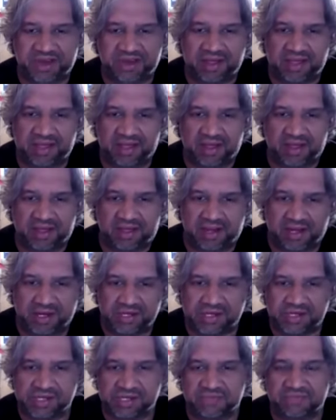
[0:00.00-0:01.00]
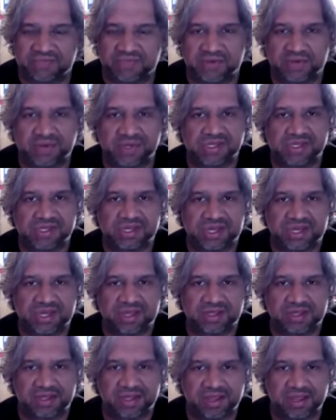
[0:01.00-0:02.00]
our listeners and viewers
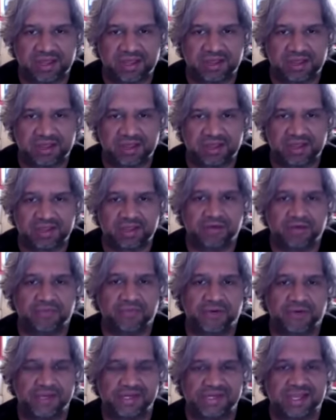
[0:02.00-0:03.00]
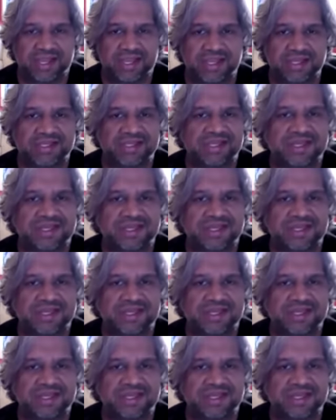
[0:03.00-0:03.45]
hear your voice next?